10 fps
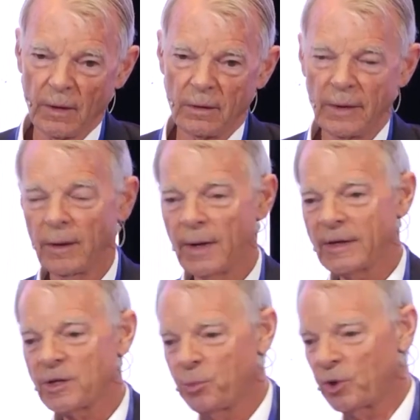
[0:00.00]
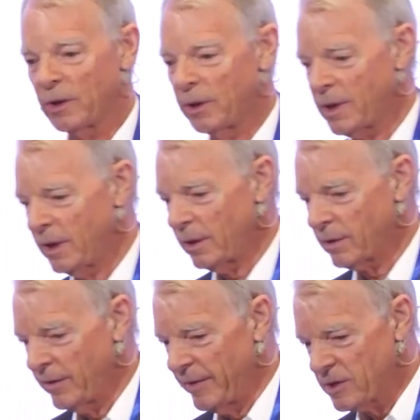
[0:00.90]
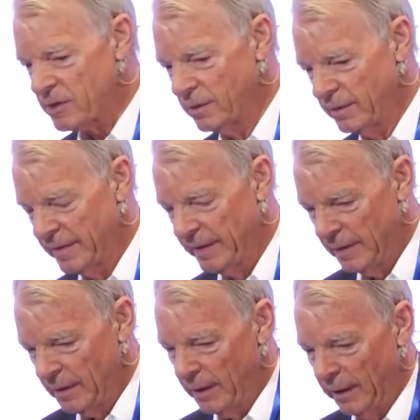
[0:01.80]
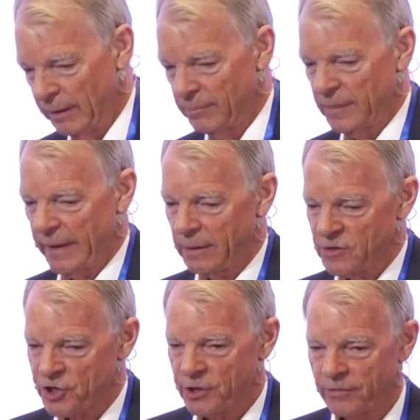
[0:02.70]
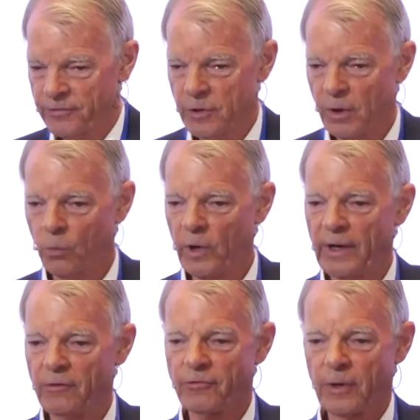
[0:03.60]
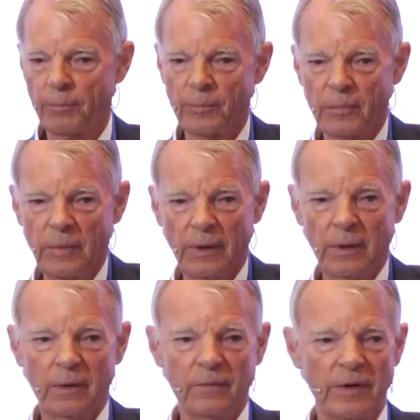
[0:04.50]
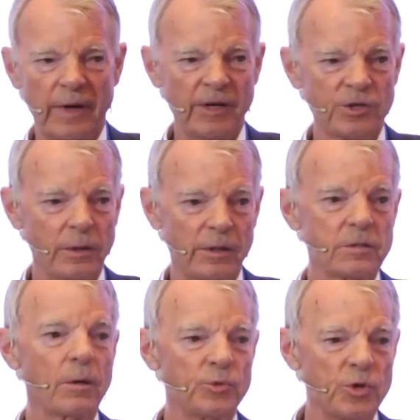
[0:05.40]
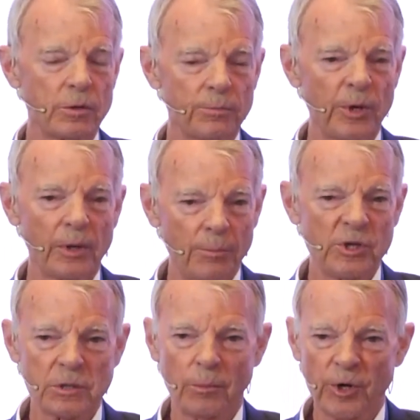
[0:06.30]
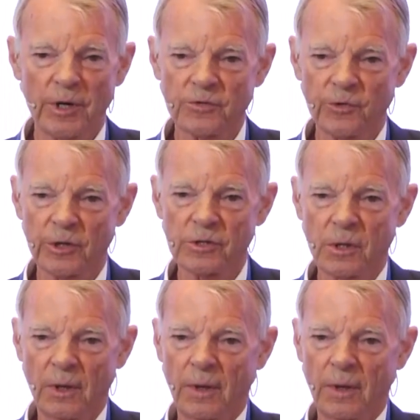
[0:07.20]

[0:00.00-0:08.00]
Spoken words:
Now I'd like to put a little color on this and shift away from the national income. But let me summarize first.